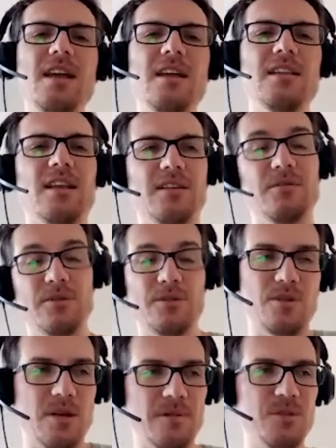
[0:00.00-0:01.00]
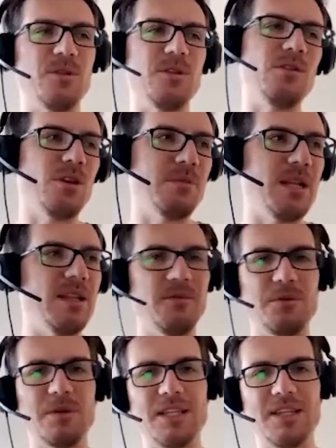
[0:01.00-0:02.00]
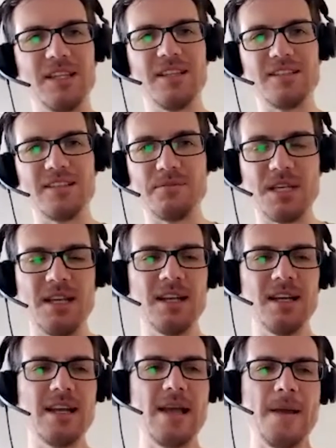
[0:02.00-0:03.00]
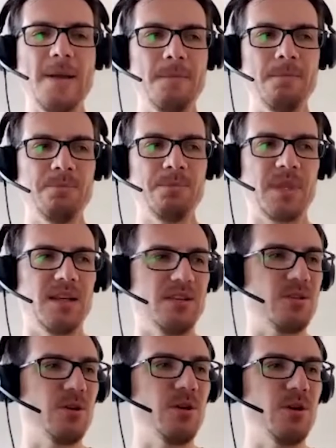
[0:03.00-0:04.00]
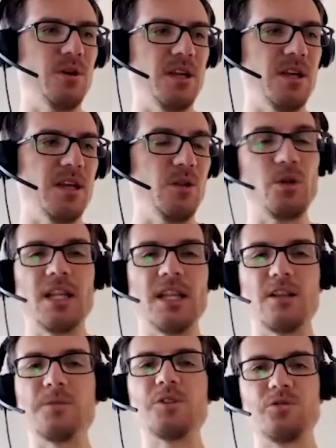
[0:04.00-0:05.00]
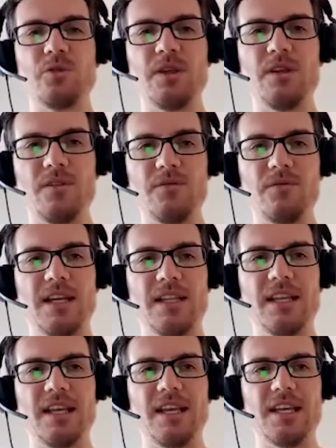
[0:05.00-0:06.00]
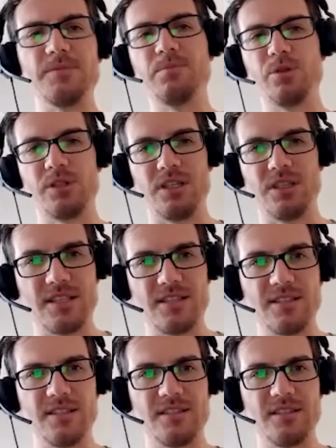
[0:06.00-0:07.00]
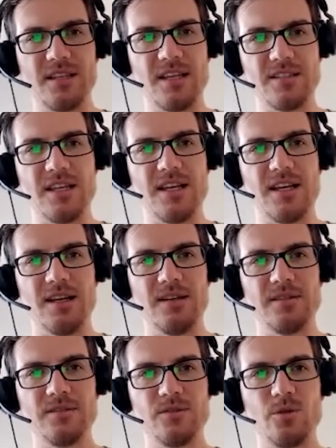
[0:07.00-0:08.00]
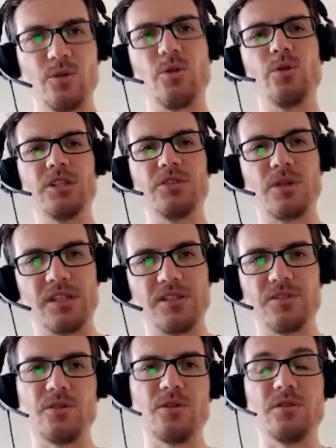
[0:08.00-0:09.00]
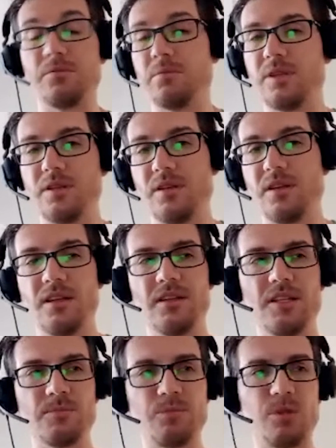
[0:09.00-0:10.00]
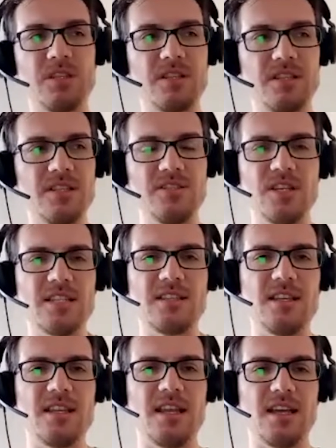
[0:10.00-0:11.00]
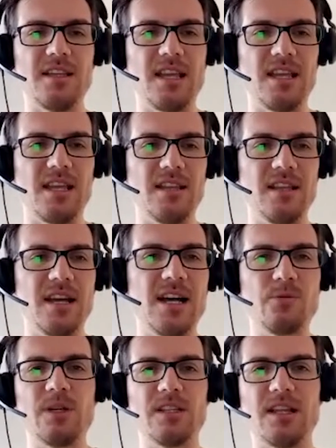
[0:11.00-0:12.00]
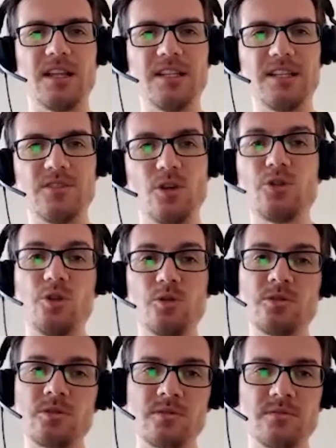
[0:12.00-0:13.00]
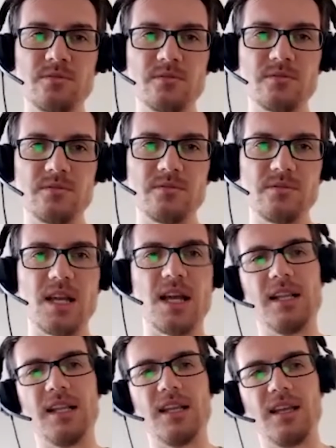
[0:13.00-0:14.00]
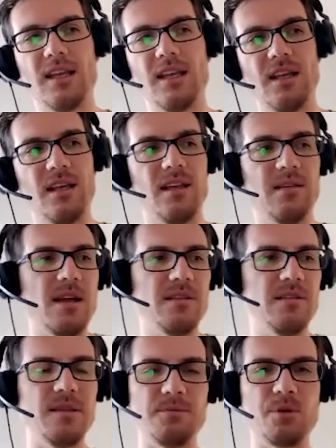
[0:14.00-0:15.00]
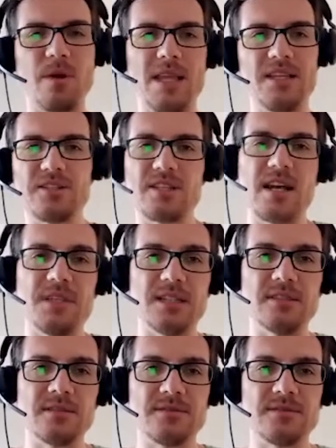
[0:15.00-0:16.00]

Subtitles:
That was absolutely normal. Everybody did the same thing. So looking at options, we find the spot instances as a good strategy. So the spot instance is just the hardware that is not used, and the providers have there,